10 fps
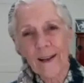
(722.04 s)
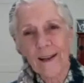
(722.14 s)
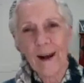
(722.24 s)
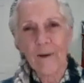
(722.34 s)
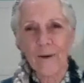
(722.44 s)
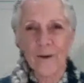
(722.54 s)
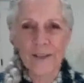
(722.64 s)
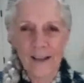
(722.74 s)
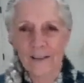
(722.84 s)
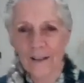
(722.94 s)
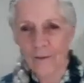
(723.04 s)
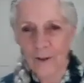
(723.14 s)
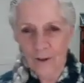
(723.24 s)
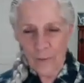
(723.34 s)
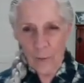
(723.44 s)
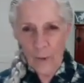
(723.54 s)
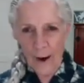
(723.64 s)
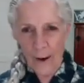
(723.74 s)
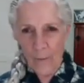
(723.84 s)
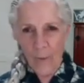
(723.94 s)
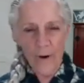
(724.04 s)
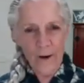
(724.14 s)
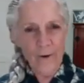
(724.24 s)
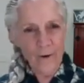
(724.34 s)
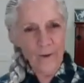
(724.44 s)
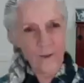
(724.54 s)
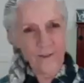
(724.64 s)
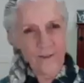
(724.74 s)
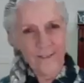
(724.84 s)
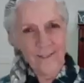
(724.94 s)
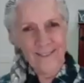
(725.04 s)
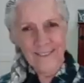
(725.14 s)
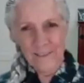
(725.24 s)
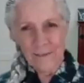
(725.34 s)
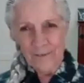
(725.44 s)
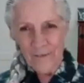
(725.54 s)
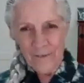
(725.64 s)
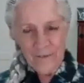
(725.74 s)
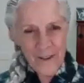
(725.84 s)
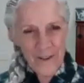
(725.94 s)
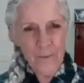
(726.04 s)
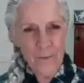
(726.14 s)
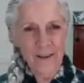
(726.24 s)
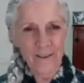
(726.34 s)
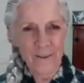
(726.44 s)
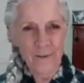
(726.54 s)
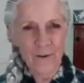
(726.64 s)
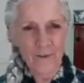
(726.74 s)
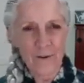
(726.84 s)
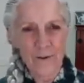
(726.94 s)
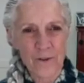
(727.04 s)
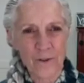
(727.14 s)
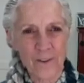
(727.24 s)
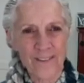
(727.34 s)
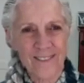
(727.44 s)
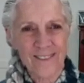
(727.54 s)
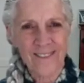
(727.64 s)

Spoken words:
encounters that level of primordial, fundamental, universal